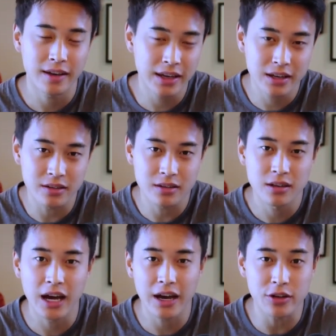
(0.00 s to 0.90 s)
and
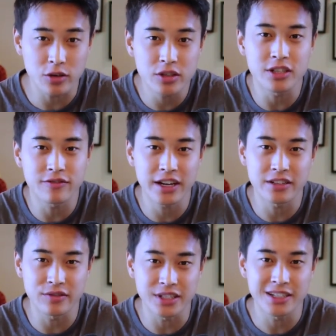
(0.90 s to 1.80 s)
how to use it
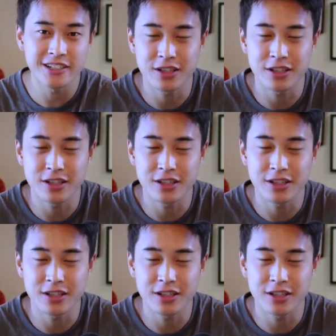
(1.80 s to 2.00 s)
effectively.